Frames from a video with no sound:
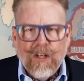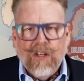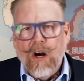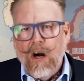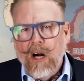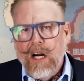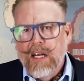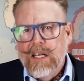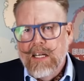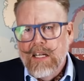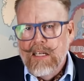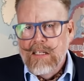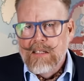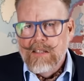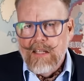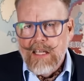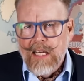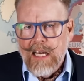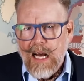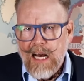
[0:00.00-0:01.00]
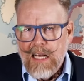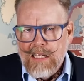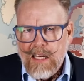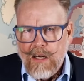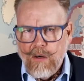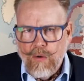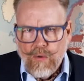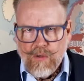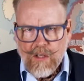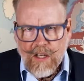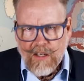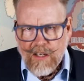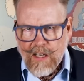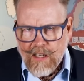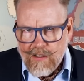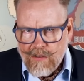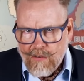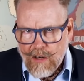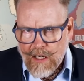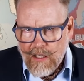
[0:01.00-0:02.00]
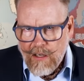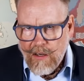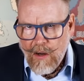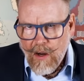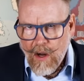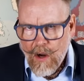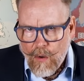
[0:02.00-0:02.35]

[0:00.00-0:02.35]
The target is the Asakusa district,